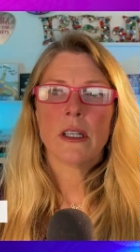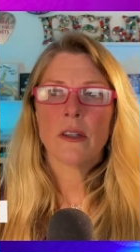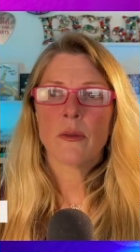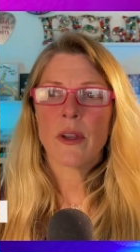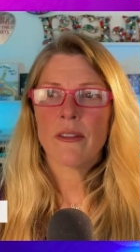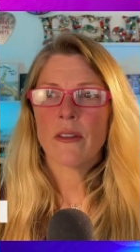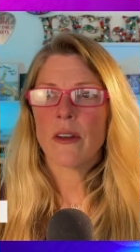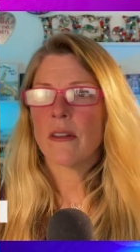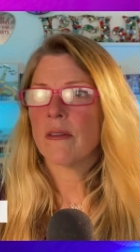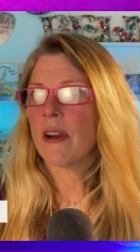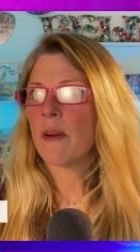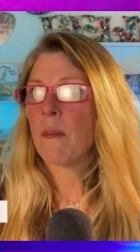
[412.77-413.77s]
we have
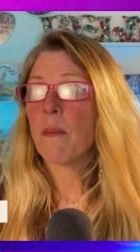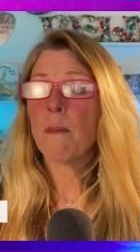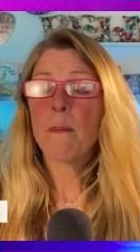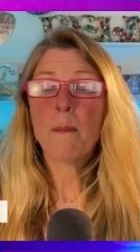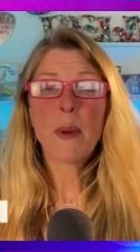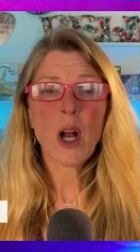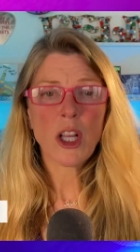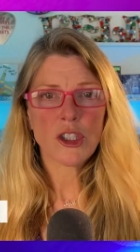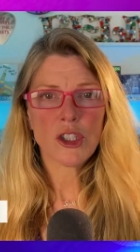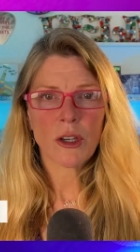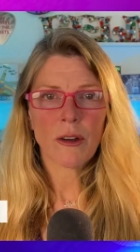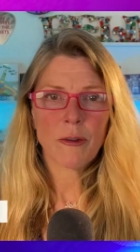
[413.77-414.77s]
a
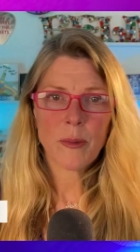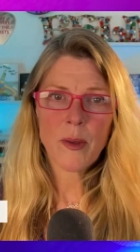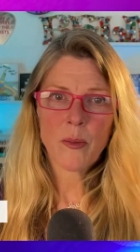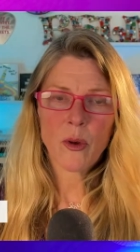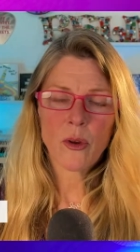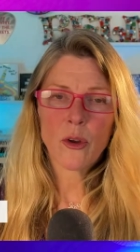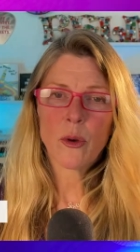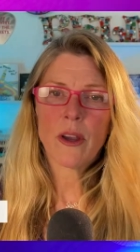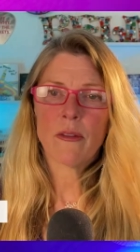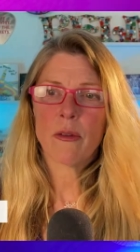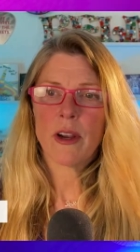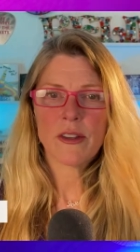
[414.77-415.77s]
bunch of people who
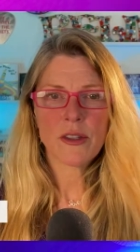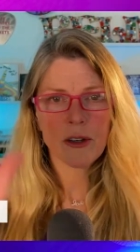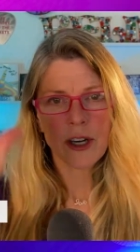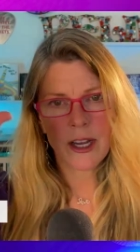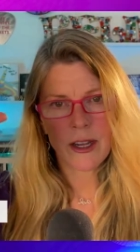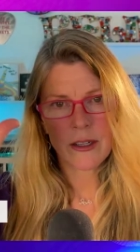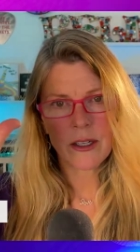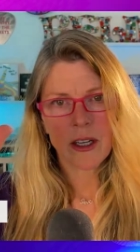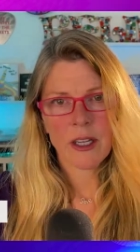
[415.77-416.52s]
have raised their hand